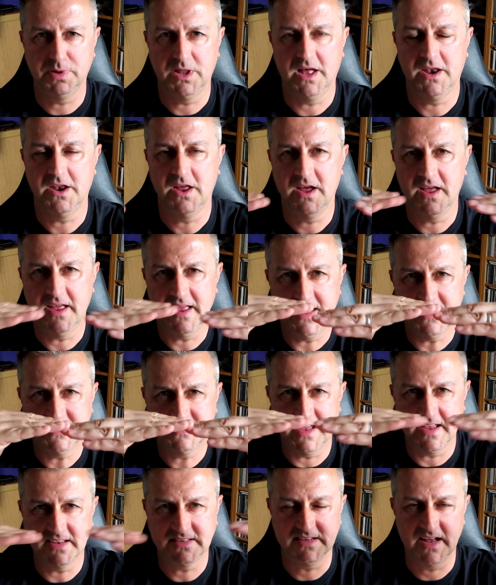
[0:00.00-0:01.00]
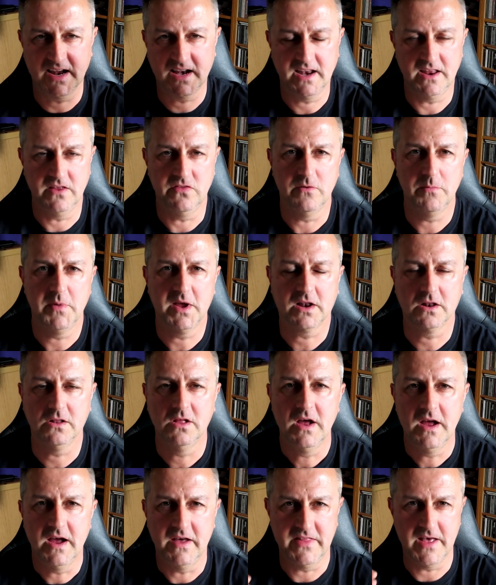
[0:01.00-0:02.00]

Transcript: Planner is exactly in the middle.